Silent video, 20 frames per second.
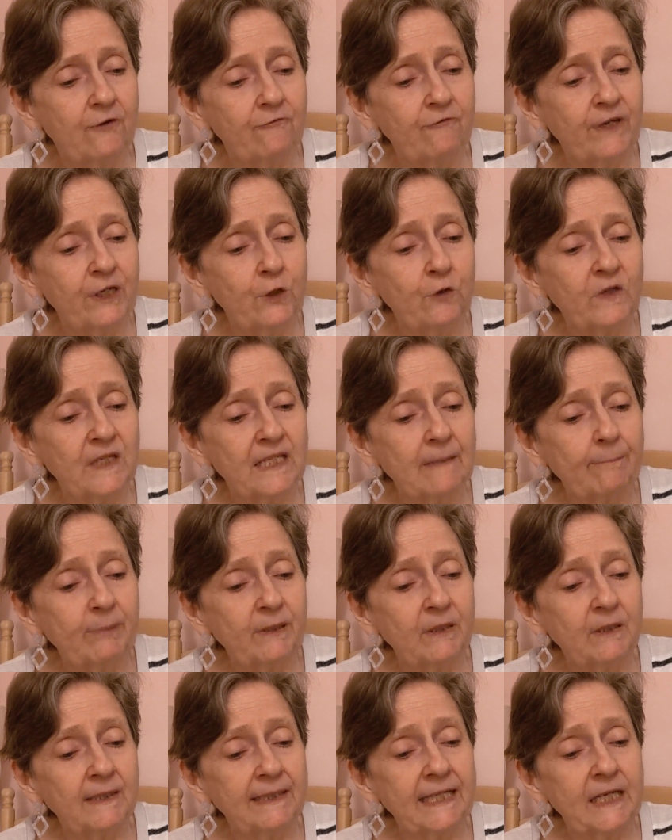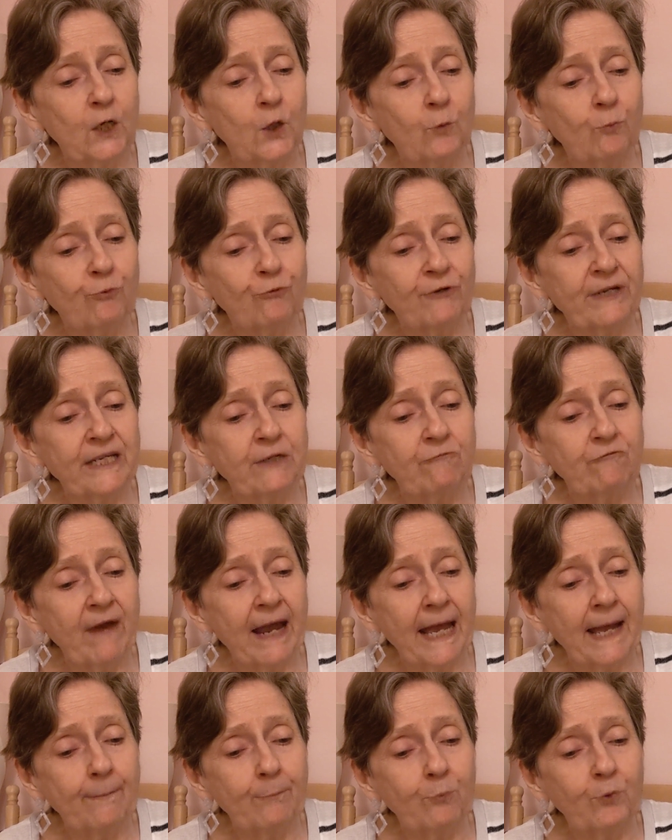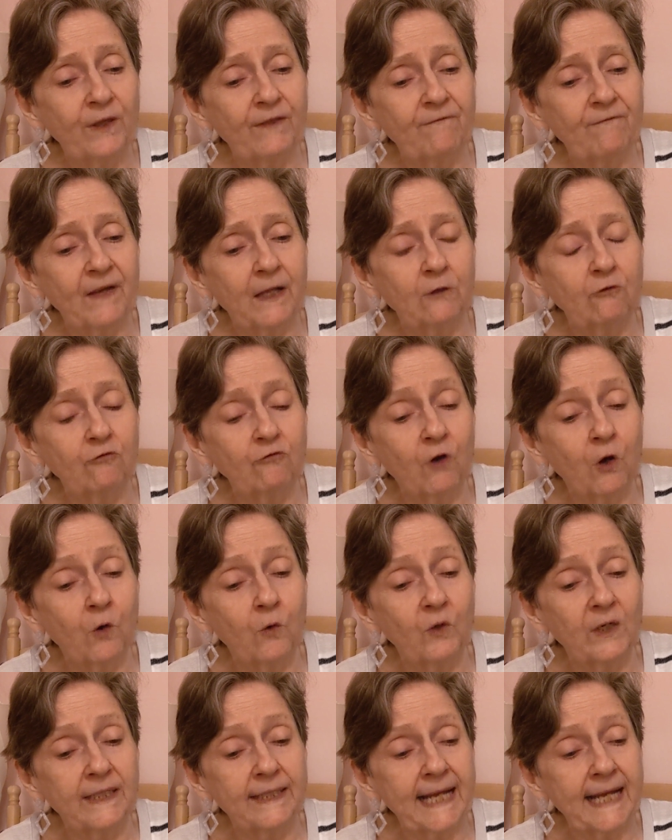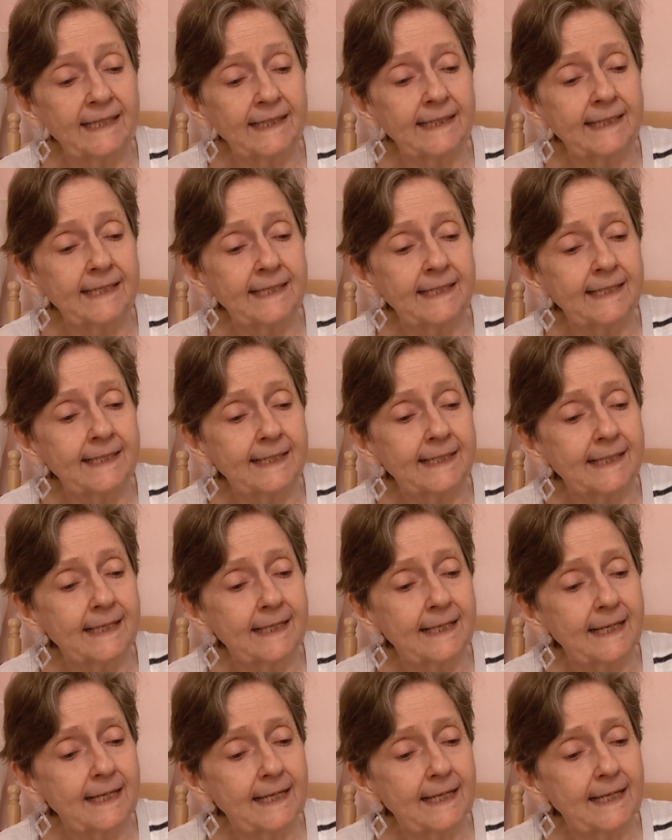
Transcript: reusable neoprene wrap with Velcro connectors,